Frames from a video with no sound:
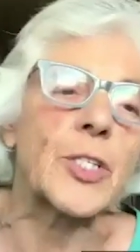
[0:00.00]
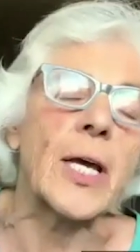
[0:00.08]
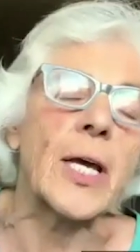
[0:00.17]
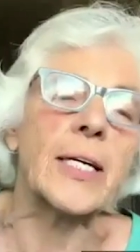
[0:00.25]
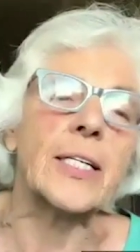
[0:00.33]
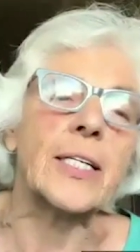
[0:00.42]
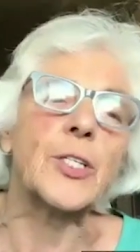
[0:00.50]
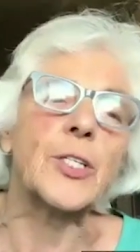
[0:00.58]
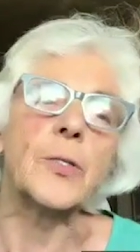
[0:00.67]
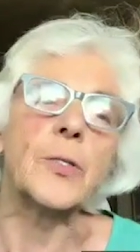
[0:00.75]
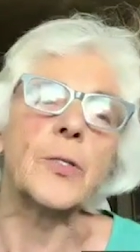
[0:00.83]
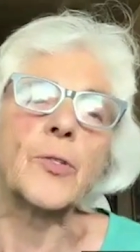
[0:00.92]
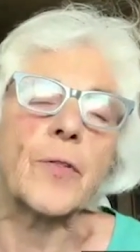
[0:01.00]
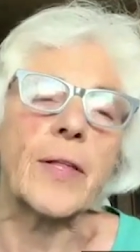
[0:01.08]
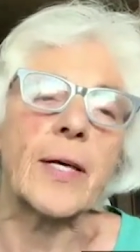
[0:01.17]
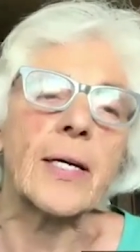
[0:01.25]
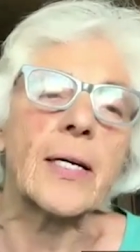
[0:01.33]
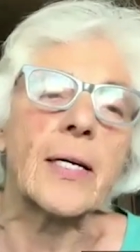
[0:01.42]
change too, don't you
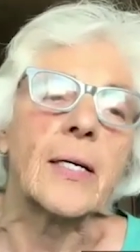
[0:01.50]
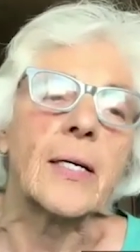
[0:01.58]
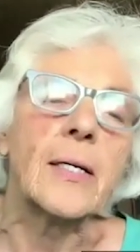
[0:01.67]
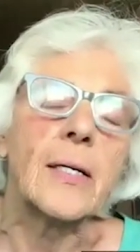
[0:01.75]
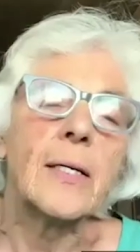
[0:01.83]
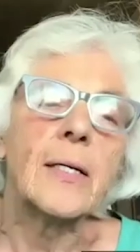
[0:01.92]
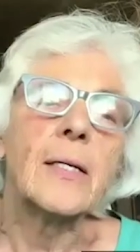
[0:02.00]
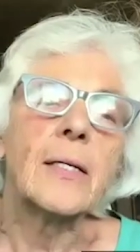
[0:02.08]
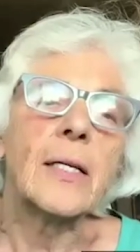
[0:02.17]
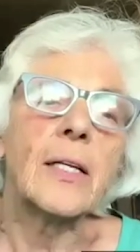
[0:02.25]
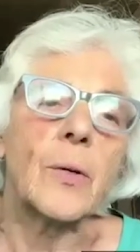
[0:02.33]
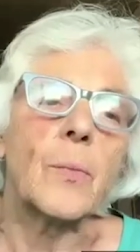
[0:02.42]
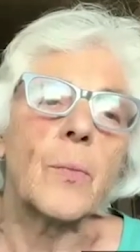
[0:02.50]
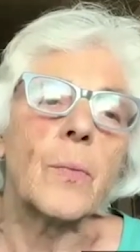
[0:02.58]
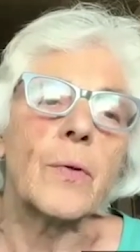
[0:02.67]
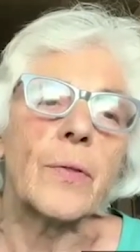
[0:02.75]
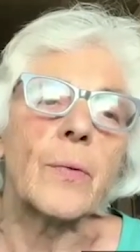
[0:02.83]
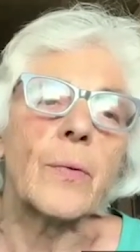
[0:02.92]
think? That the
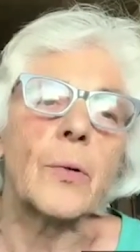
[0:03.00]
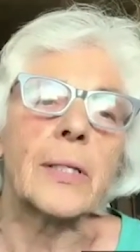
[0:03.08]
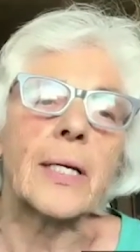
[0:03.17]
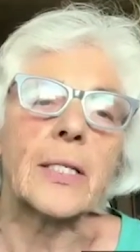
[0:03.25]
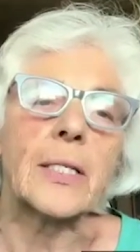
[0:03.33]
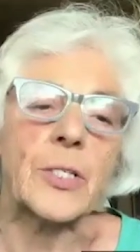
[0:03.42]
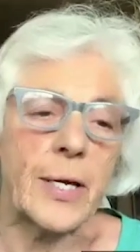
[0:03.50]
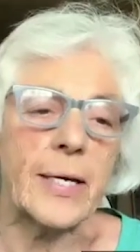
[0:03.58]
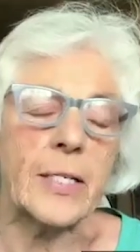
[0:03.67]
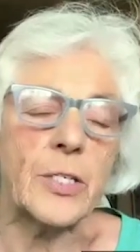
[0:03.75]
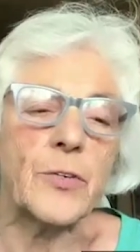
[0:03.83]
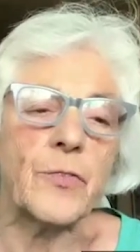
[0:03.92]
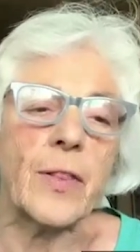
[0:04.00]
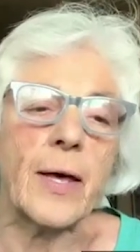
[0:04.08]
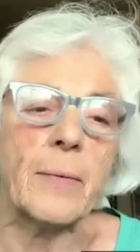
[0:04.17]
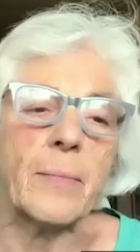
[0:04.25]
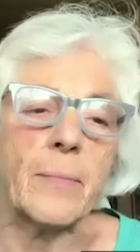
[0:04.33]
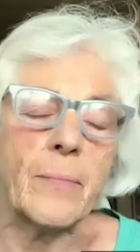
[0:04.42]
the world has changed for
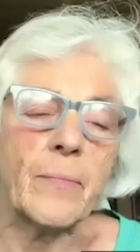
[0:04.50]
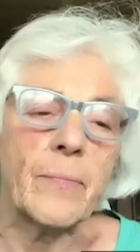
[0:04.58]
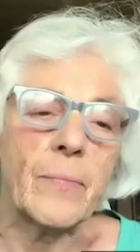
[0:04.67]
them.